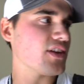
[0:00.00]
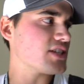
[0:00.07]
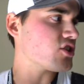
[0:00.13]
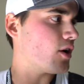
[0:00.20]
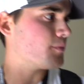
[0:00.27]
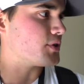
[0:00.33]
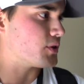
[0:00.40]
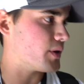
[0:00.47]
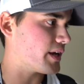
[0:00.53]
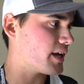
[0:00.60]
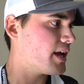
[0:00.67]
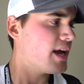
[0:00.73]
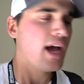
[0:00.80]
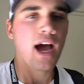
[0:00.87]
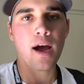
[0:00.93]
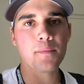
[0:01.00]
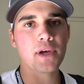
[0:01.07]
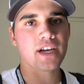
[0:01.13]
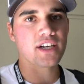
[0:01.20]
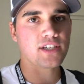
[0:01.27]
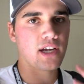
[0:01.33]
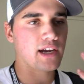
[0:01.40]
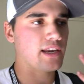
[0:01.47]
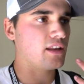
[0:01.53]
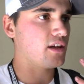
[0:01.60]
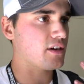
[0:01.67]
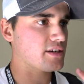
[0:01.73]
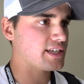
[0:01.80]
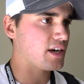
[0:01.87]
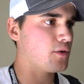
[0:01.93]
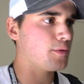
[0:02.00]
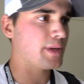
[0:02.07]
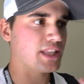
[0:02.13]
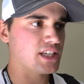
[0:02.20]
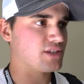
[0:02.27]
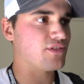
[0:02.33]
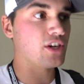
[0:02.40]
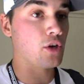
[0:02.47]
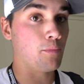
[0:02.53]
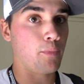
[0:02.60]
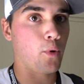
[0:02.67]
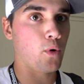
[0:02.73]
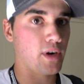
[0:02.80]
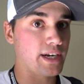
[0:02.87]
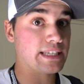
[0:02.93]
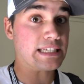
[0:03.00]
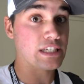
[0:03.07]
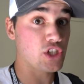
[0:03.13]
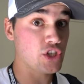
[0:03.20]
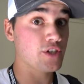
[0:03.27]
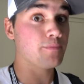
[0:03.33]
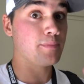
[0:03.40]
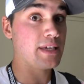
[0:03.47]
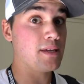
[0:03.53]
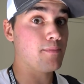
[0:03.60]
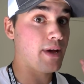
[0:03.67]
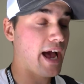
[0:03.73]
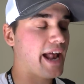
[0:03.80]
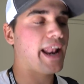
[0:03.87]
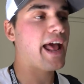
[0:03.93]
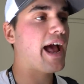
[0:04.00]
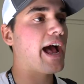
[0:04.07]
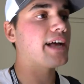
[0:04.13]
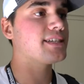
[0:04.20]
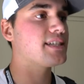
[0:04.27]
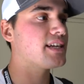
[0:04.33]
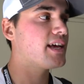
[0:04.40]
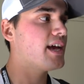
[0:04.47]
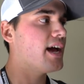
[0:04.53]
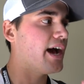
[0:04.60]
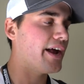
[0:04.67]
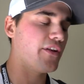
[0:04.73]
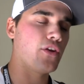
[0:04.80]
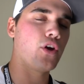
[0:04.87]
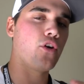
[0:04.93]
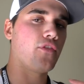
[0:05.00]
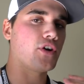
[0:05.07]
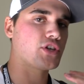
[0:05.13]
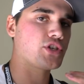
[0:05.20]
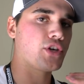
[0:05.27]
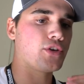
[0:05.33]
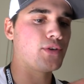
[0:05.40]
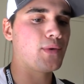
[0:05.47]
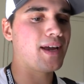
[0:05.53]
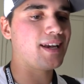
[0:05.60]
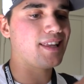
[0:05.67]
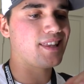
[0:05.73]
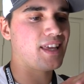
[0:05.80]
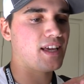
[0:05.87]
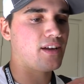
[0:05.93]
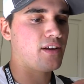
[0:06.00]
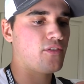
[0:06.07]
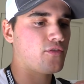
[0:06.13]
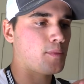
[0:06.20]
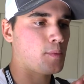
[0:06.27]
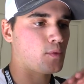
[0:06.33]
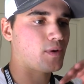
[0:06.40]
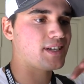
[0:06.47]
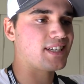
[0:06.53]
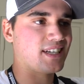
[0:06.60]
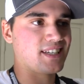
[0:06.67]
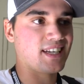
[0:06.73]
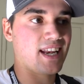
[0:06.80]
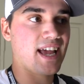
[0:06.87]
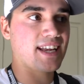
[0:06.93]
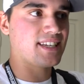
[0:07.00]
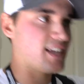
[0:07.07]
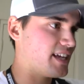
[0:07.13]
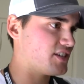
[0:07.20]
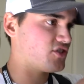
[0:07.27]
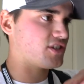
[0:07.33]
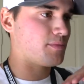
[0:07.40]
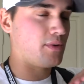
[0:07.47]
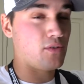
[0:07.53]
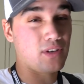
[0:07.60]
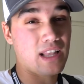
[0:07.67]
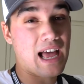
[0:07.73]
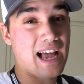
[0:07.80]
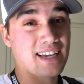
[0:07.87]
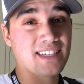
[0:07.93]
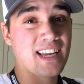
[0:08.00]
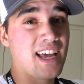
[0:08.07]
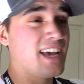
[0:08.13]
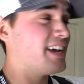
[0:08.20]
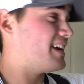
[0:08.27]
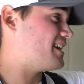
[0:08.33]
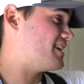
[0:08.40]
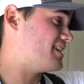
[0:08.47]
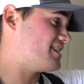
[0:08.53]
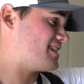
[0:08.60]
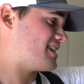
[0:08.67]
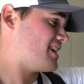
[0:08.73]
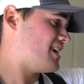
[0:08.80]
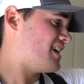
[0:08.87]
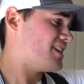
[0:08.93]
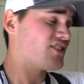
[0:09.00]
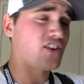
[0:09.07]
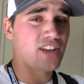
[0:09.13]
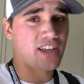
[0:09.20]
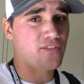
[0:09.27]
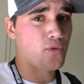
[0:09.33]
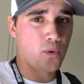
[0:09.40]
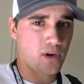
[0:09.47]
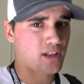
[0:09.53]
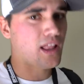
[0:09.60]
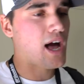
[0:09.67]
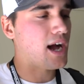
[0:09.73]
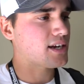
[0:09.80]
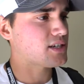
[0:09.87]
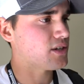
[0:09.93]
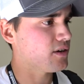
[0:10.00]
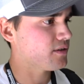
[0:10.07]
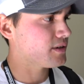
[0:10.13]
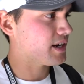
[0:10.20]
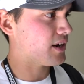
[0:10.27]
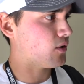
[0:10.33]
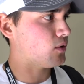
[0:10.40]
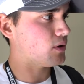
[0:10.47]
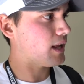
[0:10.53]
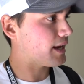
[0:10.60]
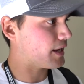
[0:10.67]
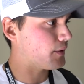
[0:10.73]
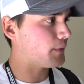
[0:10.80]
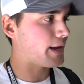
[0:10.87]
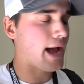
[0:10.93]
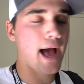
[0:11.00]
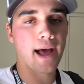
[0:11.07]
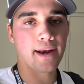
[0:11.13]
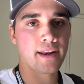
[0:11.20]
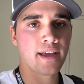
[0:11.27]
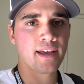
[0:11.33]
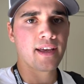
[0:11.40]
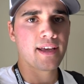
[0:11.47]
That's all I'm doing. I'm not gonna talk any longer because I don't wanna make this video boring because it should be badass. I don't know if I'll show you anything from the rest of today. Today's just gonna be relaxed. It is, it's already like four o'clock, so not a whole lot going on.